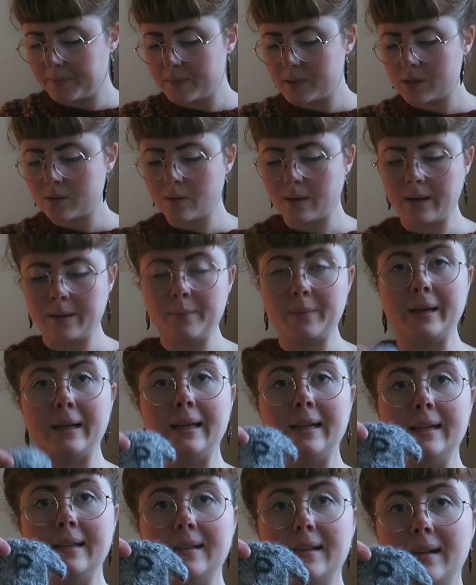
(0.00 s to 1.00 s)
So I
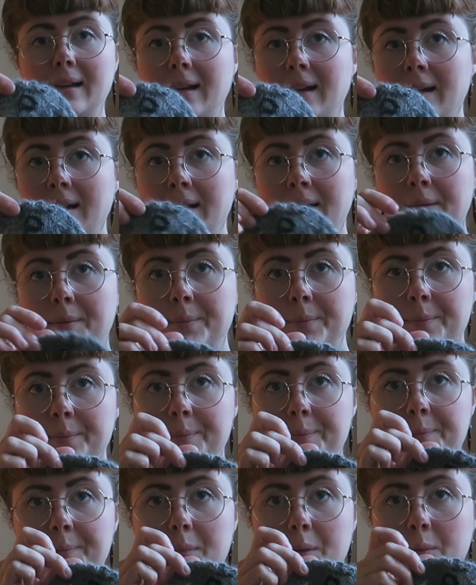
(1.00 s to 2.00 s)
made
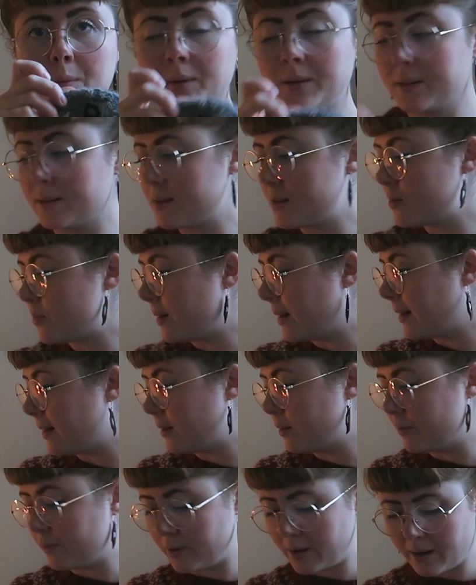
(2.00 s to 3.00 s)
one
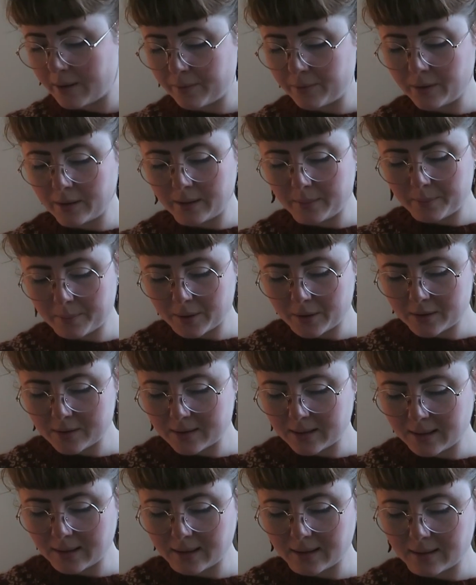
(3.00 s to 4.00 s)
sweater for every
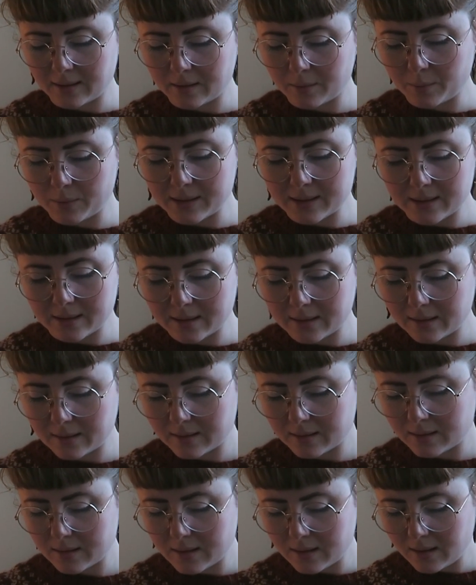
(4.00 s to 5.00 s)
person in the Weasley
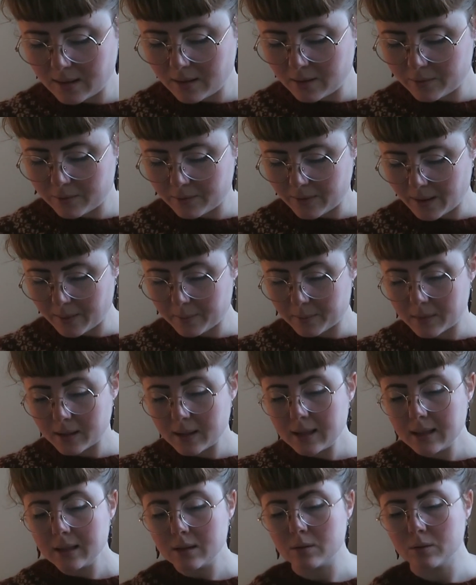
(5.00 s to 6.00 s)

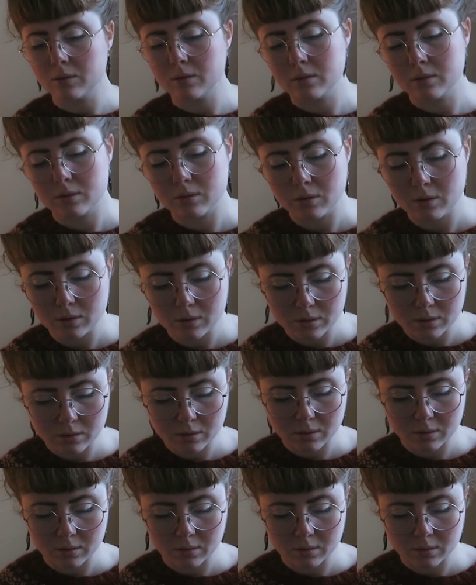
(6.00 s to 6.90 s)
family. Idun, tyst.